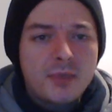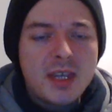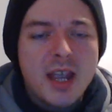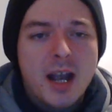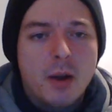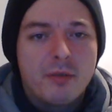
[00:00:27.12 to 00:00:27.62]

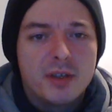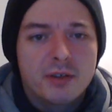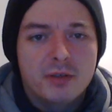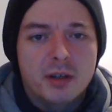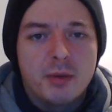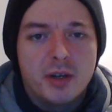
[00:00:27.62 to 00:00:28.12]
However,
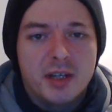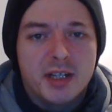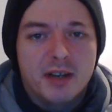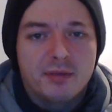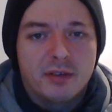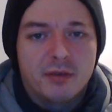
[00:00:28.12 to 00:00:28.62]
different communities
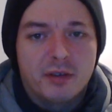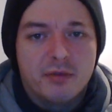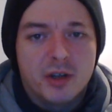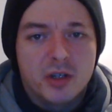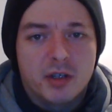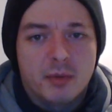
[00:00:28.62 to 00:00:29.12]
have different
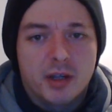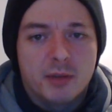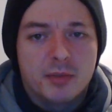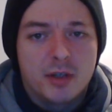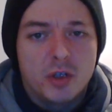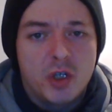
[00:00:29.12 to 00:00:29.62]
conventions when it comes
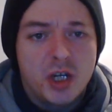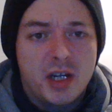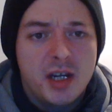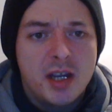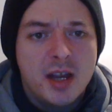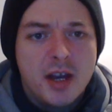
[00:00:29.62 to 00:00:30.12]
to
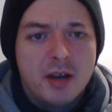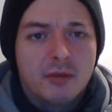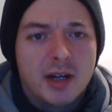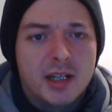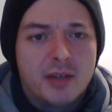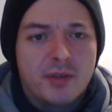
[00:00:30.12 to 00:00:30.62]
g.
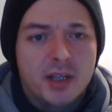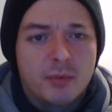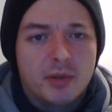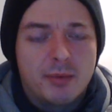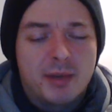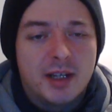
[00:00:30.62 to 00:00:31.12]
Relativists will
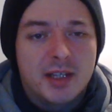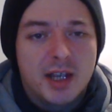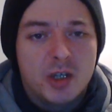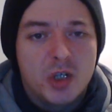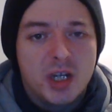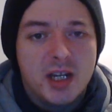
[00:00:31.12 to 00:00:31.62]
typically set
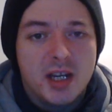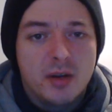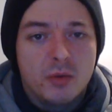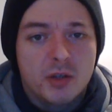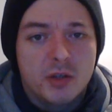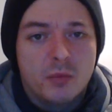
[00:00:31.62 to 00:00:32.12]
g
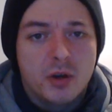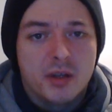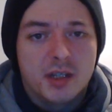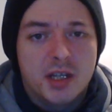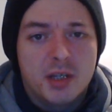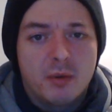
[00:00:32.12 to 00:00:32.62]
equals to 1.
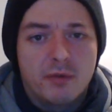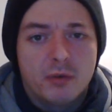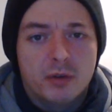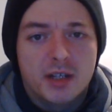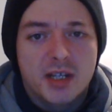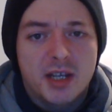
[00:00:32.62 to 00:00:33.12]
Since we've
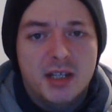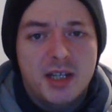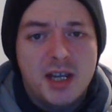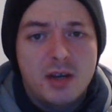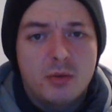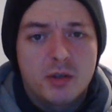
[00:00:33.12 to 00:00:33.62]
already set
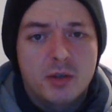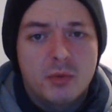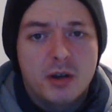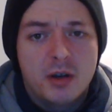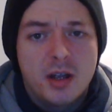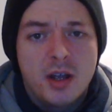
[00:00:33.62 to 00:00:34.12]
c equals to
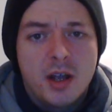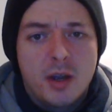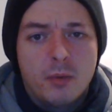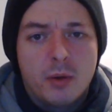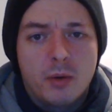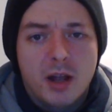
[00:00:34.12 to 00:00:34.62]
1,
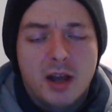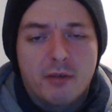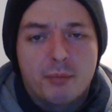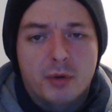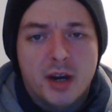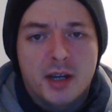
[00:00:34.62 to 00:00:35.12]
we will have
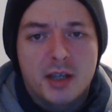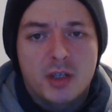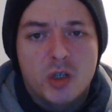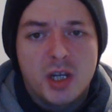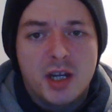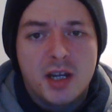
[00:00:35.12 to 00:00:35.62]
brackets
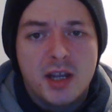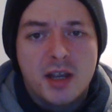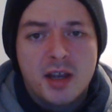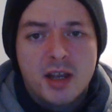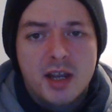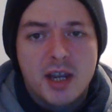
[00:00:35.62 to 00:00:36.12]
g
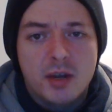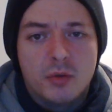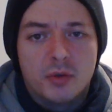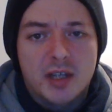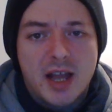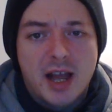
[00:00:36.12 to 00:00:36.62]

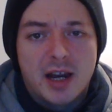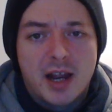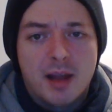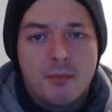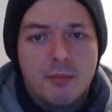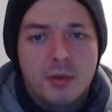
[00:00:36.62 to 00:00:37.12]
equals
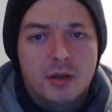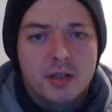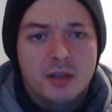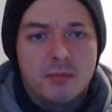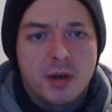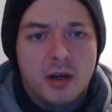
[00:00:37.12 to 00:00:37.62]
lm to
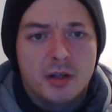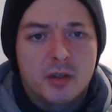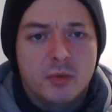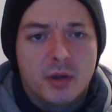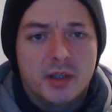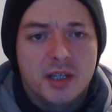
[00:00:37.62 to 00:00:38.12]
the minus
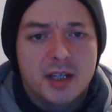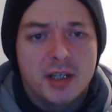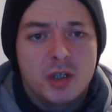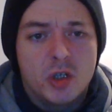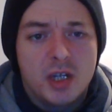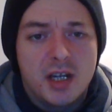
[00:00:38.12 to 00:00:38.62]
1, setting
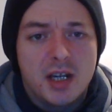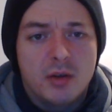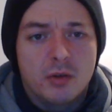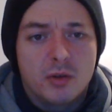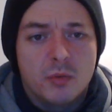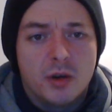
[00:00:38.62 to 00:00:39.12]
g
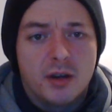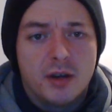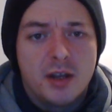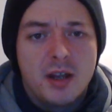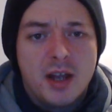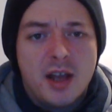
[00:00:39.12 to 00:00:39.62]
equals 1,
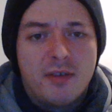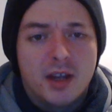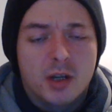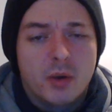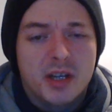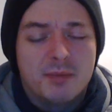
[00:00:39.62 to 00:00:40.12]
then
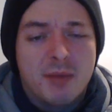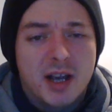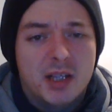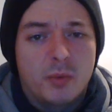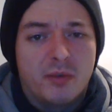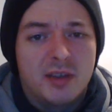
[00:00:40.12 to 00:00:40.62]
equates
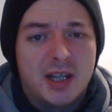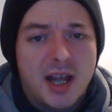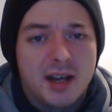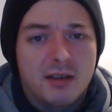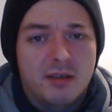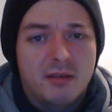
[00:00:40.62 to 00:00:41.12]
mass with
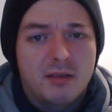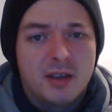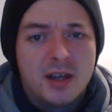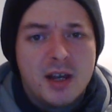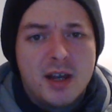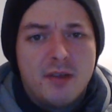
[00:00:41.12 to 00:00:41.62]
length.
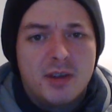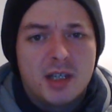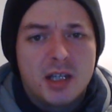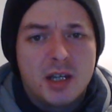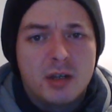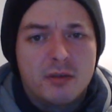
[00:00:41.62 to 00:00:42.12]
This
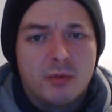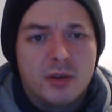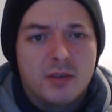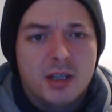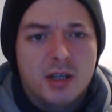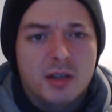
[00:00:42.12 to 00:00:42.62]
is useful when
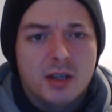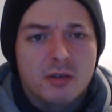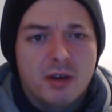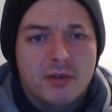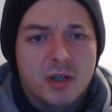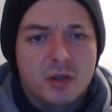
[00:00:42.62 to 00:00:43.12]
discussing
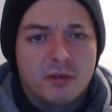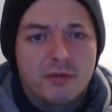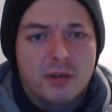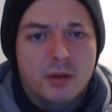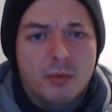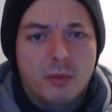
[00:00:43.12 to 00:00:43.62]
gravitational
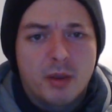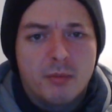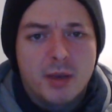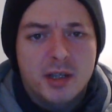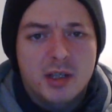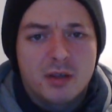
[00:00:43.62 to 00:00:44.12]
phenomena where the
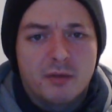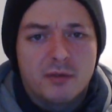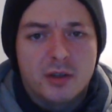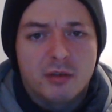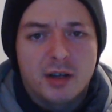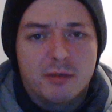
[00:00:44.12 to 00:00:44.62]
mass is often
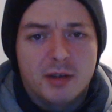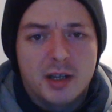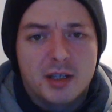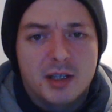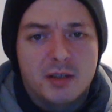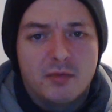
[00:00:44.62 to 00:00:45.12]
directly
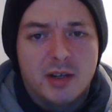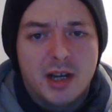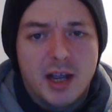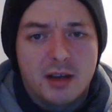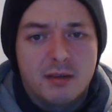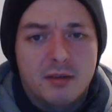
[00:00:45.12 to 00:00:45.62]
related to the
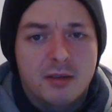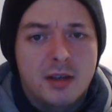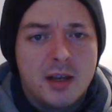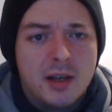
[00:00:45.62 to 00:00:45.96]
length.